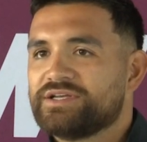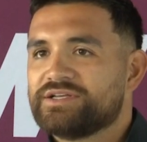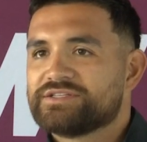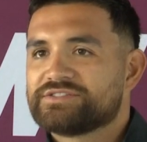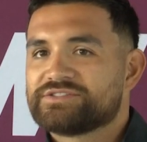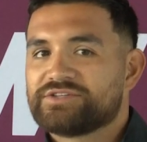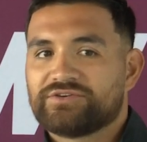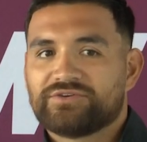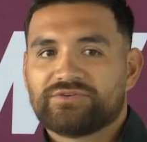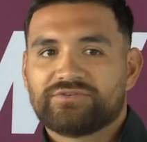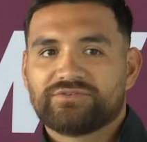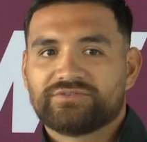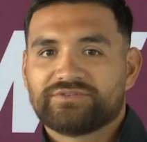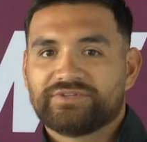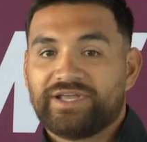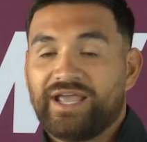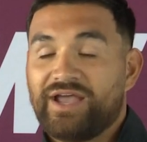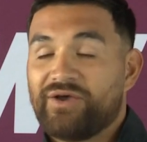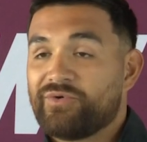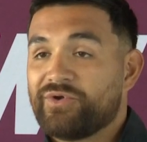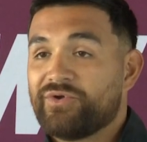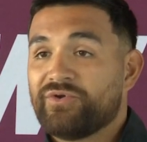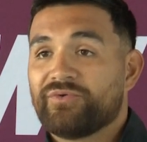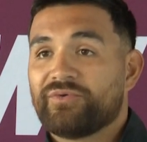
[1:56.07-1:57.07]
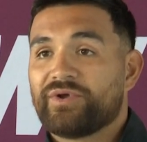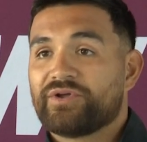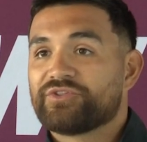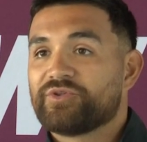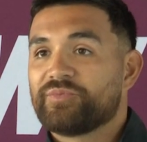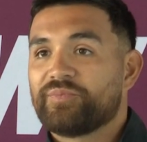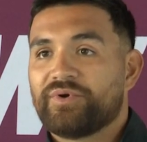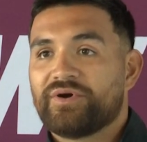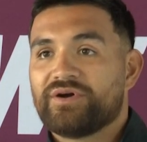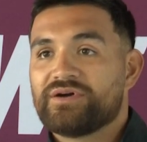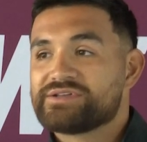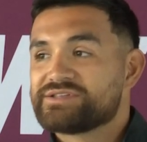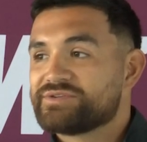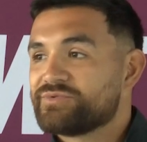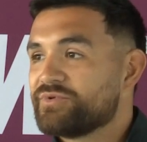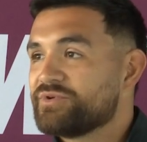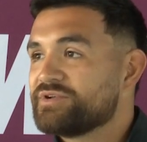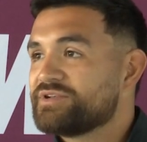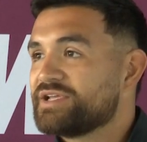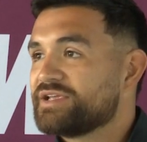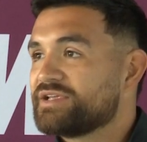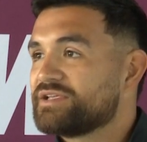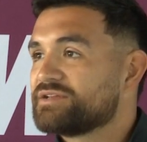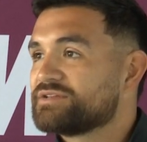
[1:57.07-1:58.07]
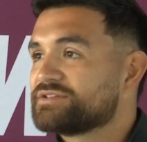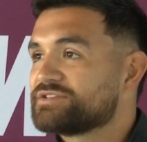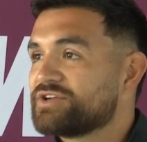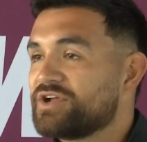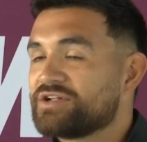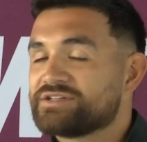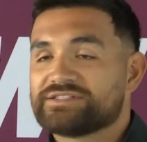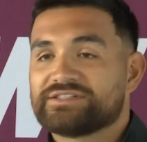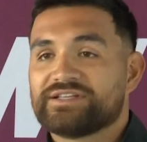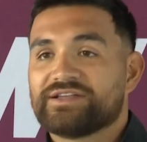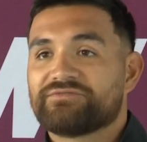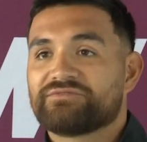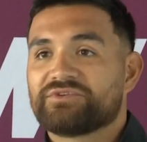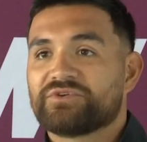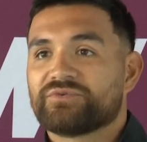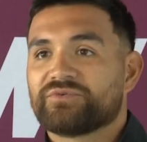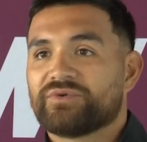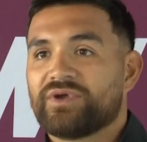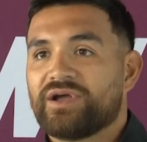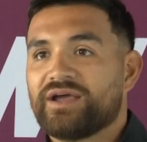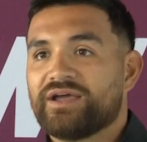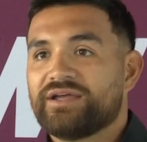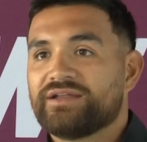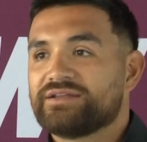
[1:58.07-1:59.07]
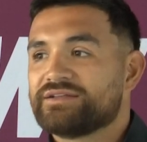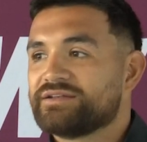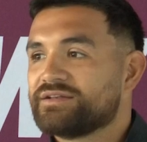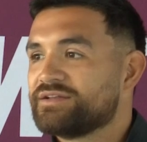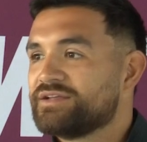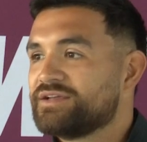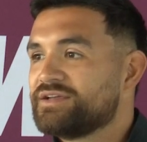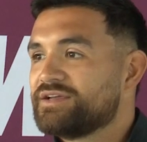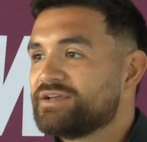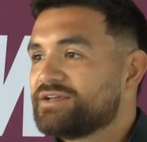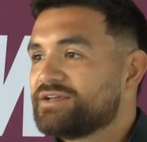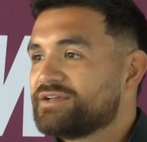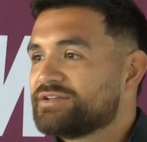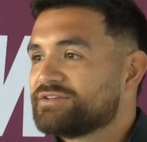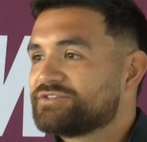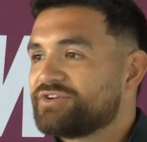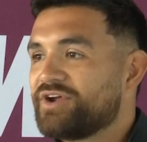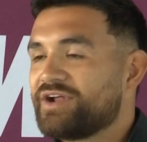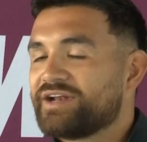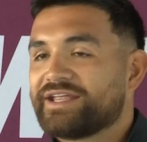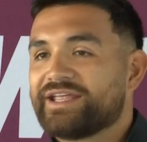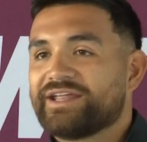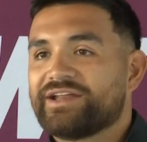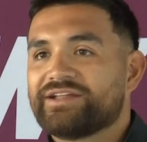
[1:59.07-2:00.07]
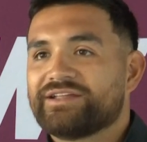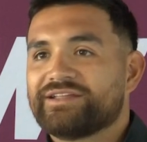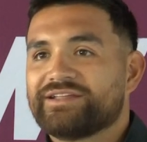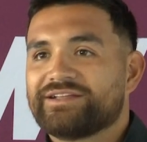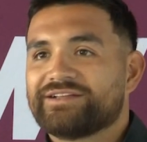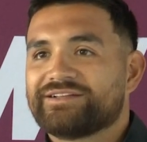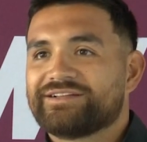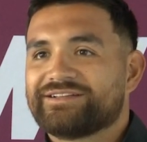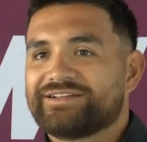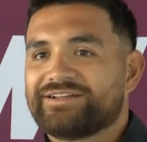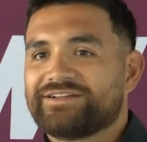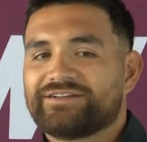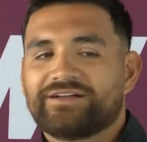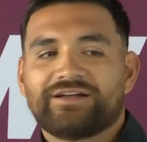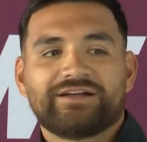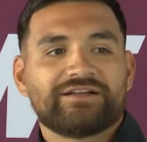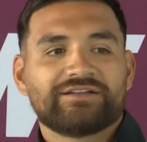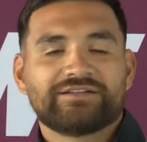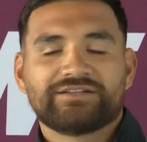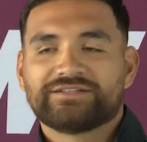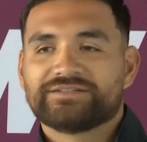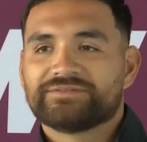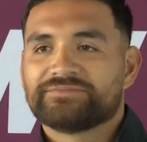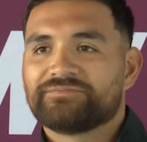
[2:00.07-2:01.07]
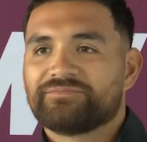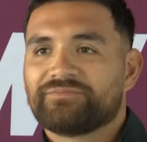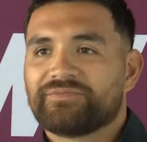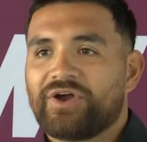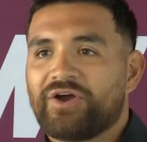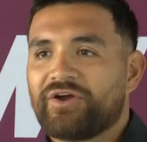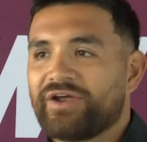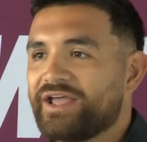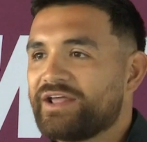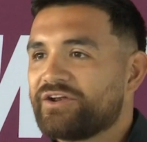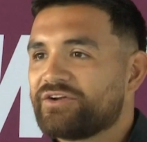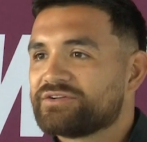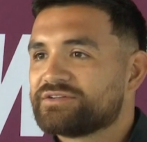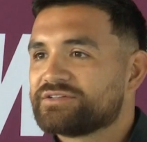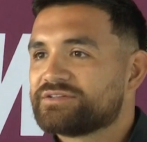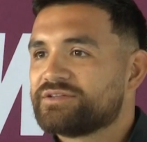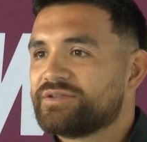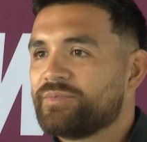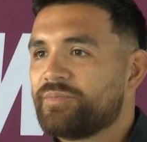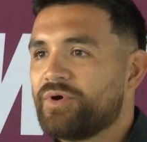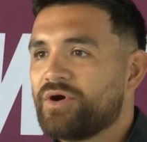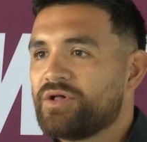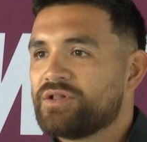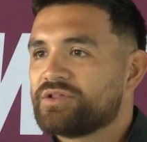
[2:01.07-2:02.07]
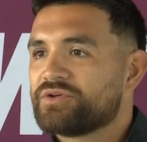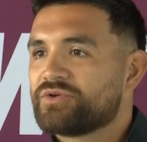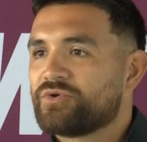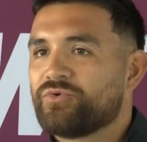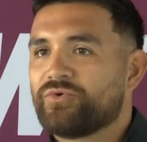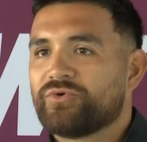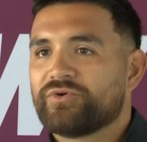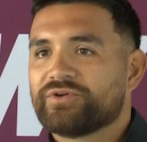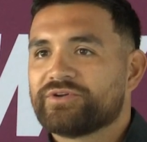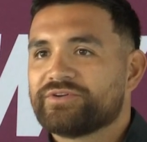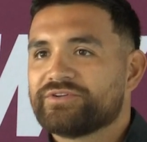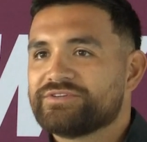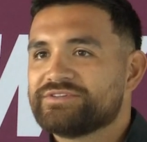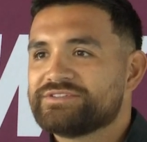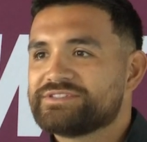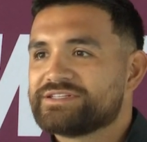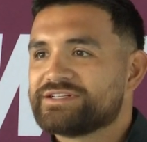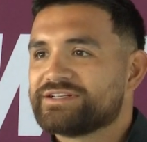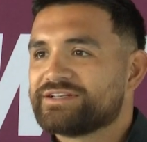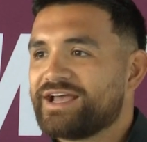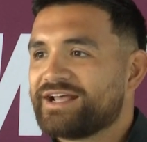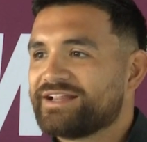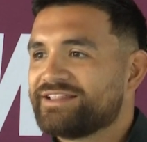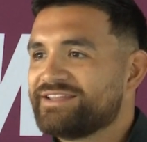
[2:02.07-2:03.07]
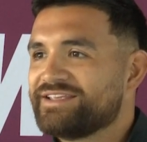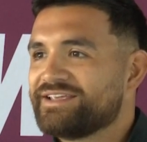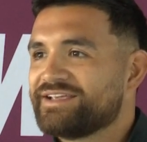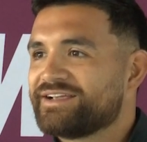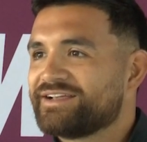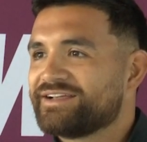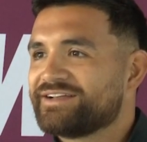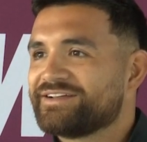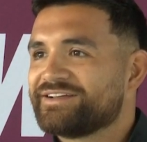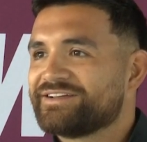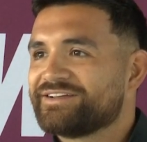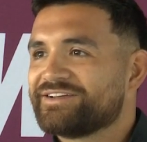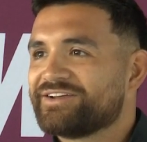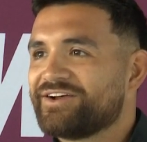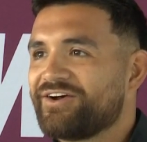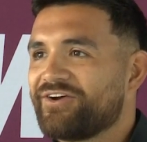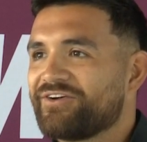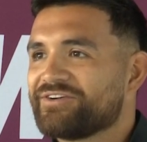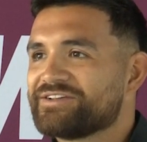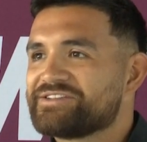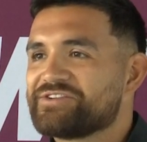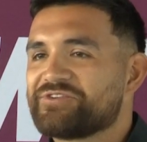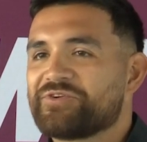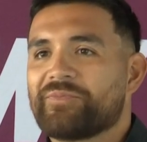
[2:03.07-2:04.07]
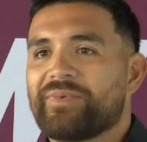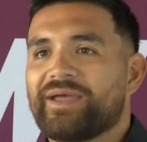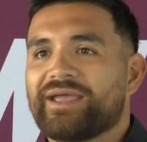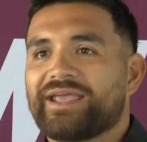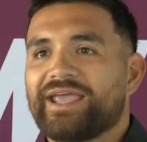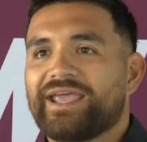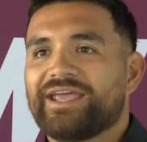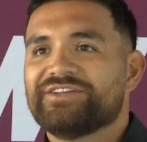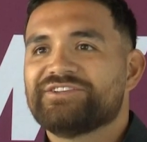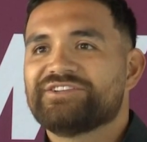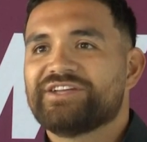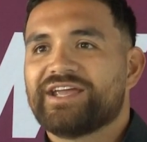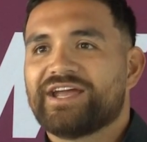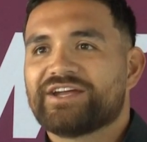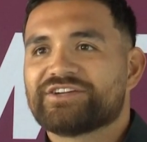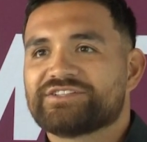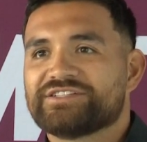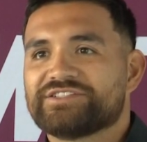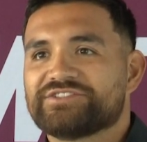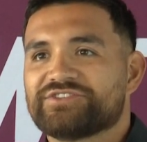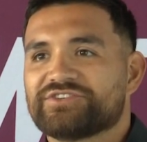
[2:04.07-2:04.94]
So yeah, we were around the box and we are taking shots left and right and trying to get um, our head on the ball in corners, and I think uh, our center back AJ actually